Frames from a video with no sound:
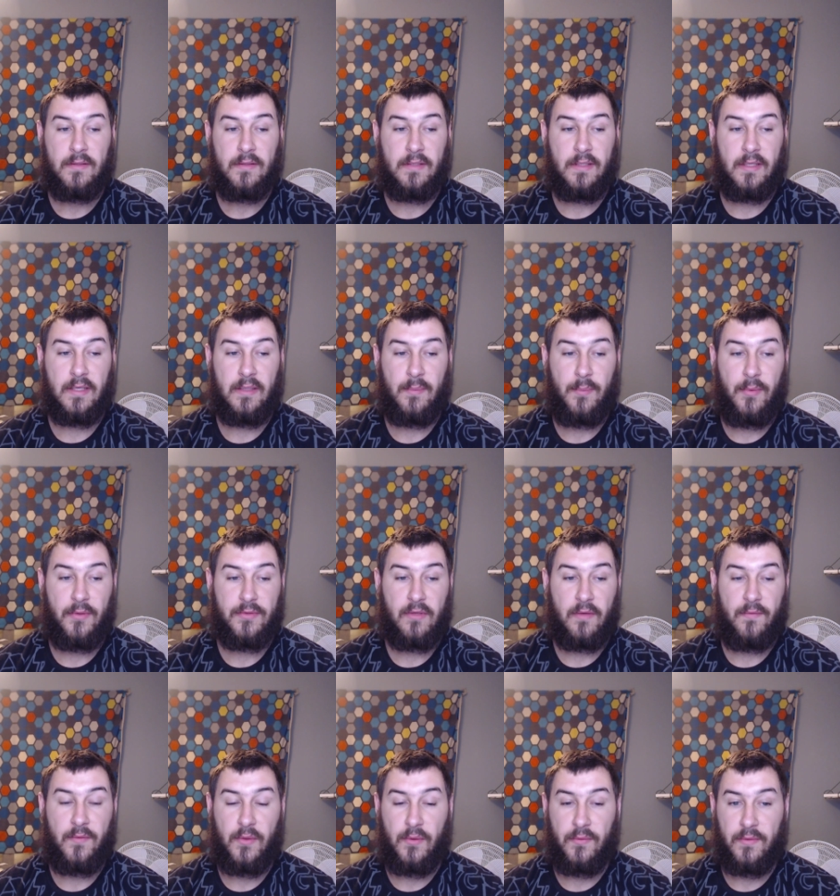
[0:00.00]
get a bird's eye
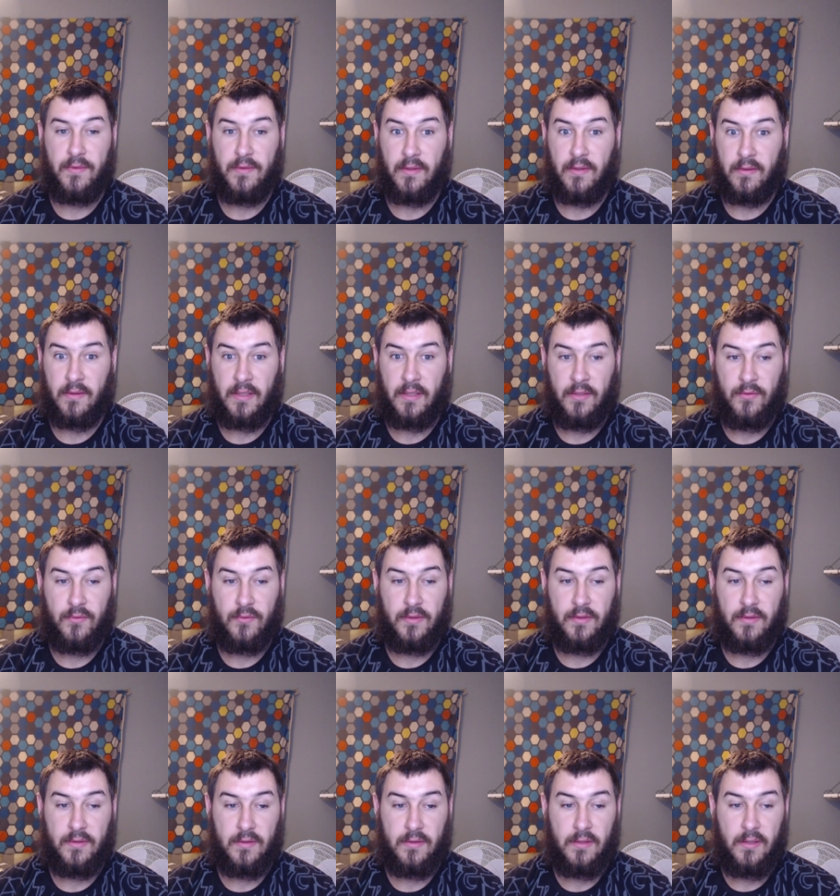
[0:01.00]
view of the
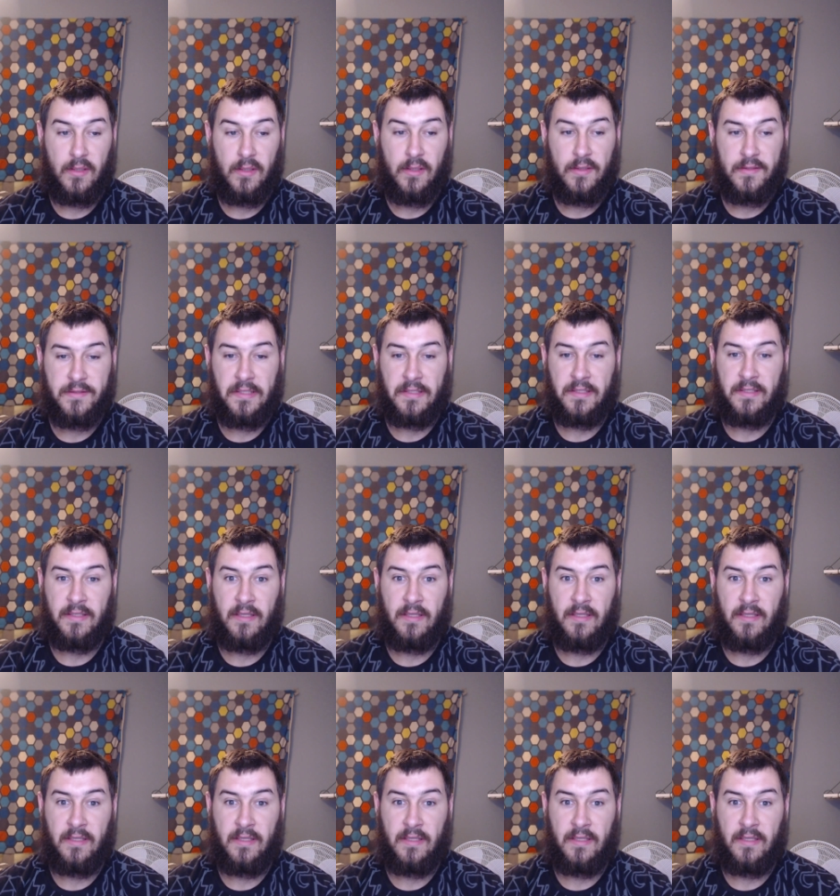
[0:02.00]
country's stunning